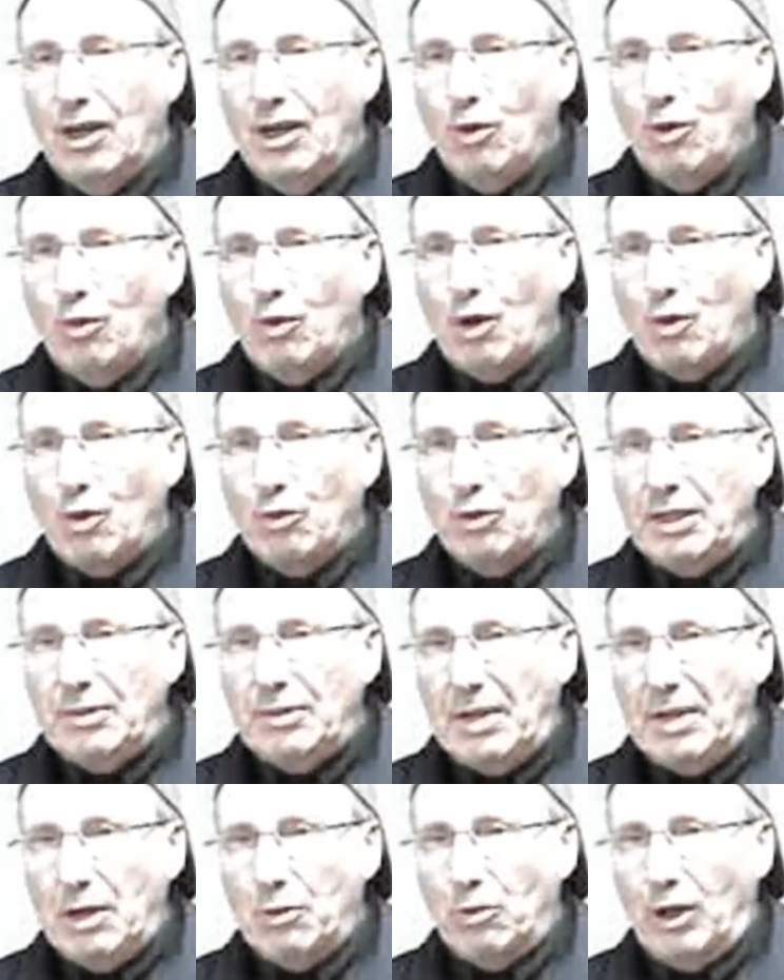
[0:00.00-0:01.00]
What we
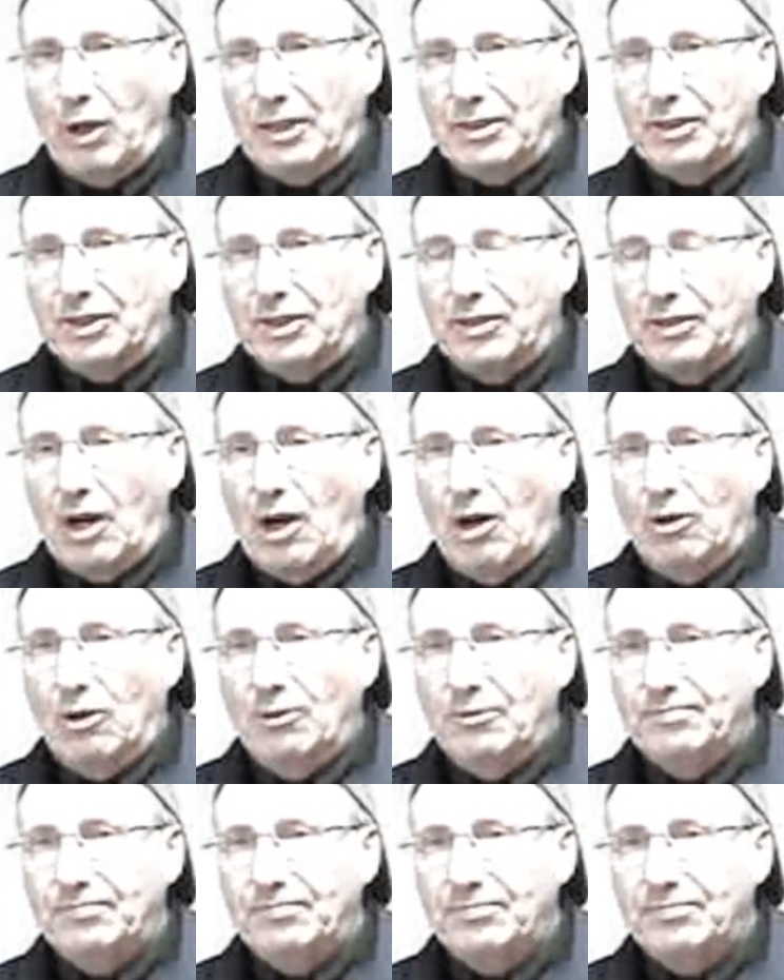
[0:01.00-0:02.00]
may wonder,
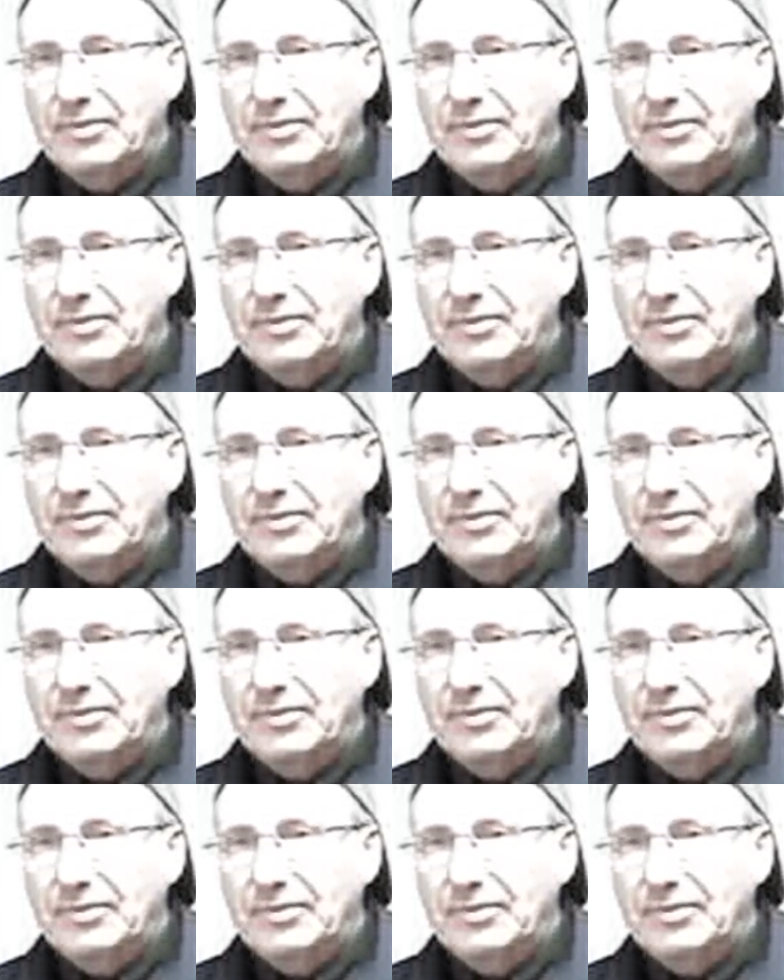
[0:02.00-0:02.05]
though,